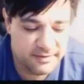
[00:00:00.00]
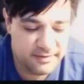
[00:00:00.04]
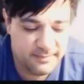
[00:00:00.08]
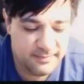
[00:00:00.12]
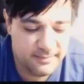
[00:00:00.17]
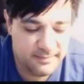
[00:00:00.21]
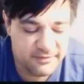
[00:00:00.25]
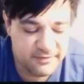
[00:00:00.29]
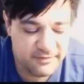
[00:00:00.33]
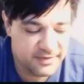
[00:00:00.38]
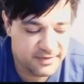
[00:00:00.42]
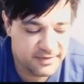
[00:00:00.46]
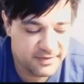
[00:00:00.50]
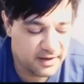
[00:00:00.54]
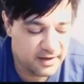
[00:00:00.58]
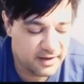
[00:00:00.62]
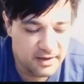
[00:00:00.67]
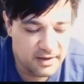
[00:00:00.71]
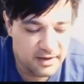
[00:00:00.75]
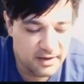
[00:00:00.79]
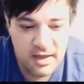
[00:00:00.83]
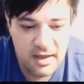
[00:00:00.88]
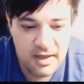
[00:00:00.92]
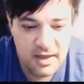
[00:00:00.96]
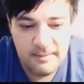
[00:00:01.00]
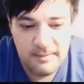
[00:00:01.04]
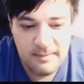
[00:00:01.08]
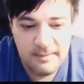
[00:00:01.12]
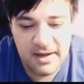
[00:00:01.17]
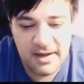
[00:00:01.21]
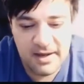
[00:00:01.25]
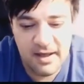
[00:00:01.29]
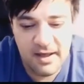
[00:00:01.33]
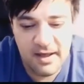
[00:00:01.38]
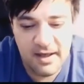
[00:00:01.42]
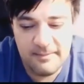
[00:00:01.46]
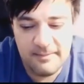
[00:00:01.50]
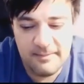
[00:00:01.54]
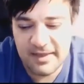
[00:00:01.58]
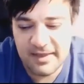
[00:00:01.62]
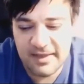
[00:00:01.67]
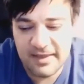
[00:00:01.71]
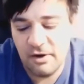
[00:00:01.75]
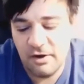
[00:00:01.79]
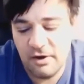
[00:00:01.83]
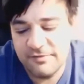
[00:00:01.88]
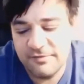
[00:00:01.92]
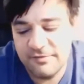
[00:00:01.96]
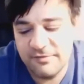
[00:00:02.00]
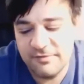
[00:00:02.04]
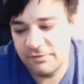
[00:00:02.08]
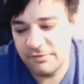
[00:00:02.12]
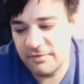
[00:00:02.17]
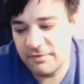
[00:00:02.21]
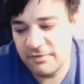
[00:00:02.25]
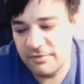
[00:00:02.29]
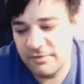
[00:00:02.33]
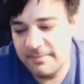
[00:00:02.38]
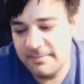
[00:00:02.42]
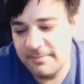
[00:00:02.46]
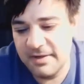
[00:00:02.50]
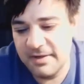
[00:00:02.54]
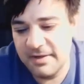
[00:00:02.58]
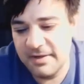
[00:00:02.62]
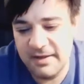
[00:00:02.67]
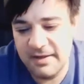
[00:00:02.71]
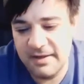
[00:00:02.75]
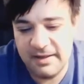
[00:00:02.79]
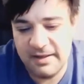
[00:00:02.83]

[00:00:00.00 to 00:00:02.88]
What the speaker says: them everything, but they could also prescribe it.